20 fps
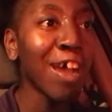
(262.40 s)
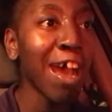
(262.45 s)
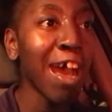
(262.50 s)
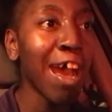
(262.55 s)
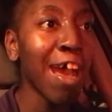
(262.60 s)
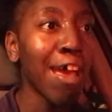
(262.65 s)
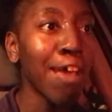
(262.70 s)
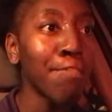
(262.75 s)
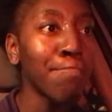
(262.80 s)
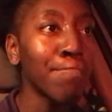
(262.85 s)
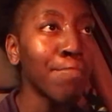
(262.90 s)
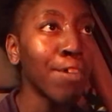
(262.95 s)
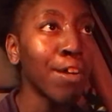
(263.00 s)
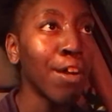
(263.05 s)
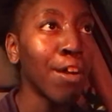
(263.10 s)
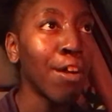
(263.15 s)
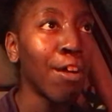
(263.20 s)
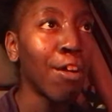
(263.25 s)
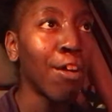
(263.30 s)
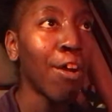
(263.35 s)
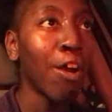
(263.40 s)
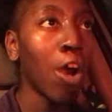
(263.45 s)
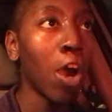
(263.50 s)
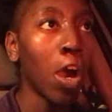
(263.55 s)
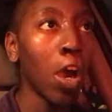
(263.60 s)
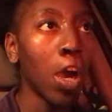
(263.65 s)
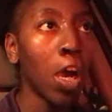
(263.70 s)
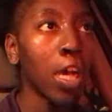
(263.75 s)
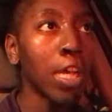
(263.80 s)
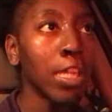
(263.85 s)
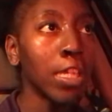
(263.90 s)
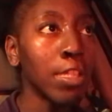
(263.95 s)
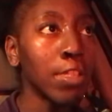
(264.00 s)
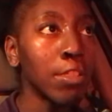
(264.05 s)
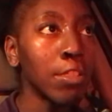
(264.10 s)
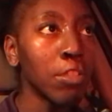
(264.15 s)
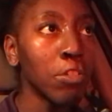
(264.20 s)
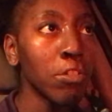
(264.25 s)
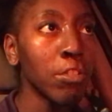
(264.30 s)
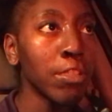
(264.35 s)
I'm on,
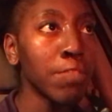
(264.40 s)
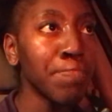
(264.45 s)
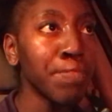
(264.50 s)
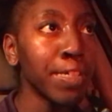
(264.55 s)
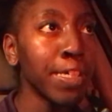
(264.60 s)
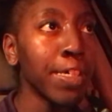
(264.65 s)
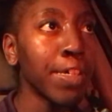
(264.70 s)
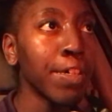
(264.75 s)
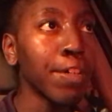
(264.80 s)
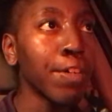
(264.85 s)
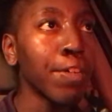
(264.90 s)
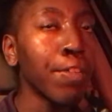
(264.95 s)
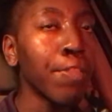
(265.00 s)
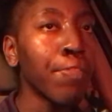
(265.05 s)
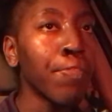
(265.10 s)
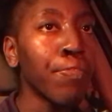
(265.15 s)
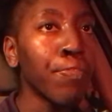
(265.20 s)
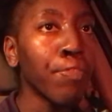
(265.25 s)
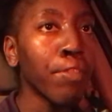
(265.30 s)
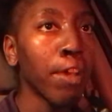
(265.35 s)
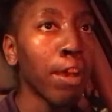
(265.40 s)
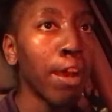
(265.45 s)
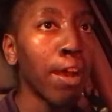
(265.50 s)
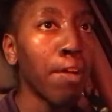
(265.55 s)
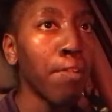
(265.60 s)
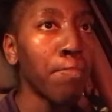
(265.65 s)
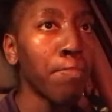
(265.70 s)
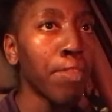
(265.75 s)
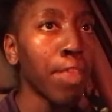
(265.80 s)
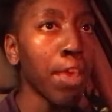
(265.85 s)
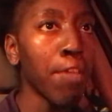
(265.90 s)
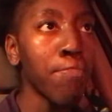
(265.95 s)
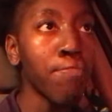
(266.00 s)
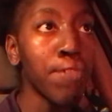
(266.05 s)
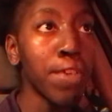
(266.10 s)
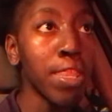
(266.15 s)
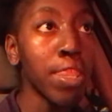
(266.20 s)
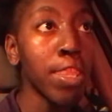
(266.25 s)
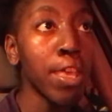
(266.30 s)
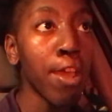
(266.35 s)
so to speak,
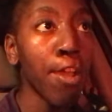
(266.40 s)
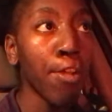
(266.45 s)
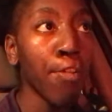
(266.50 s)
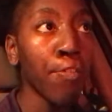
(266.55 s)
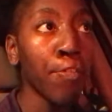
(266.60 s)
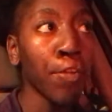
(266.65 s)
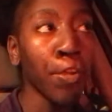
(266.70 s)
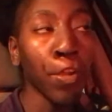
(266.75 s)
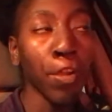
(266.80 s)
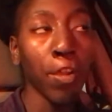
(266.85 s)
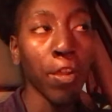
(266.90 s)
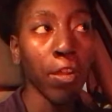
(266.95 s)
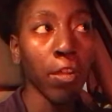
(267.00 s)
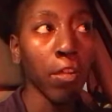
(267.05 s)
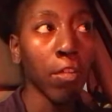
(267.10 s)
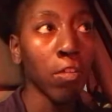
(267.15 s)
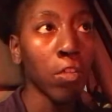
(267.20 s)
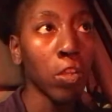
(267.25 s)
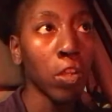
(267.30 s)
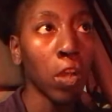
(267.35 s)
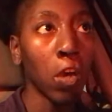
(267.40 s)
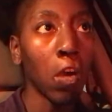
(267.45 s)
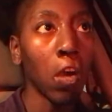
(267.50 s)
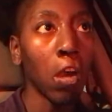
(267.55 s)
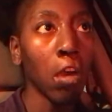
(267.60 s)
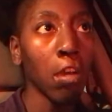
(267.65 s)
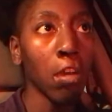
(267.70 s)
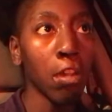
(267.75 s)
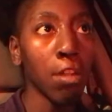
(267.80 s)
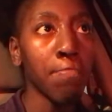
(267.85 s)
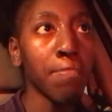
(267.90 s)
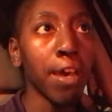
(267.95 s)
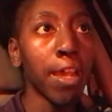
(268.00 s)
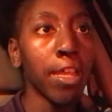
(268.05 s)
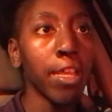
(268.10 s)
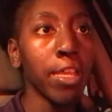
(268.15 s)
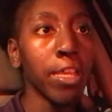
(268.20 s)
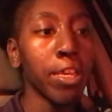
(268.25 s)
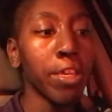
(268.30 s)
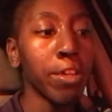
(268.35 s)
they've been there for, you know, a good
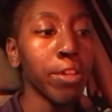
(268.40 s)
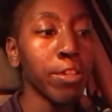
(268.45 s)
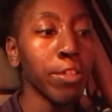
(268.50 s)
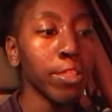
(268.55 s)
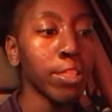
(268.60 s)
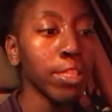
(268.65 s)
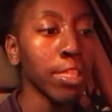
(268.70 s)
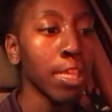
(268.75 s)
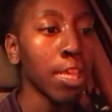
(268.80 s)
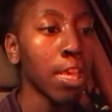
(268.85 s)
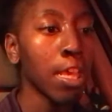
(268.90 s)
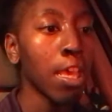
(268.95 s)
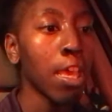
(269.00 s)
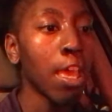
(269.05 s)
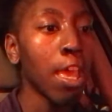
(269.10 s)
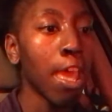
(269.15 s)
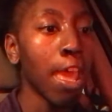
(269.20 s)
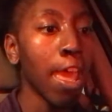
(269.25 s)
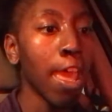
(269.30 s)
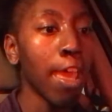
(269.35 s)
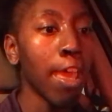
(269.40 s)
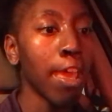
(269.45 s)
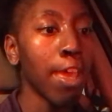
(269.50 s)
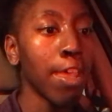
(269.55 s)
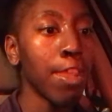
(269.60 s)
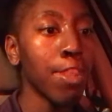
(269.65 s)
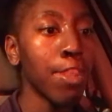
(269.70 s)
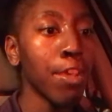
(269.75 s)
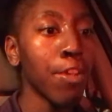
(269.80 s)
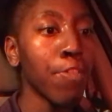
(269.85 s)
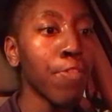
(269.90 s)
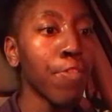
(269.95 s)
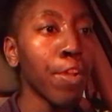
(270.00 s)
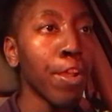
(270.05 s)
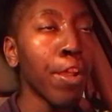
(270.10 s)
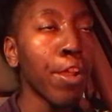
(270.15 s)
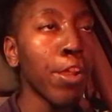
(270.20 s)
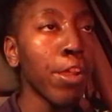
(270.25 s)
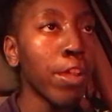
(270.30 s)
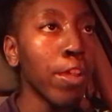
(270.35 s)
amount of years, and they're
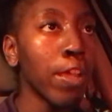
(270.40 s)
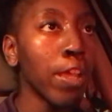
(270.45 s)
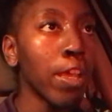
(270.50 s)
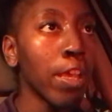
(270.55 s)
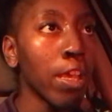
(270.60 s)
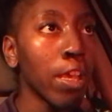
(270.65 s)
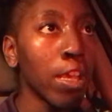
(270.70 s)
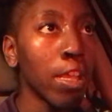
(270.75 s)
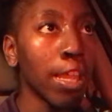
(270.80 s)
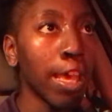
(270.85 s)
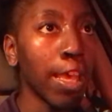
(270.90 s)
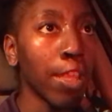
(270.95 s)
very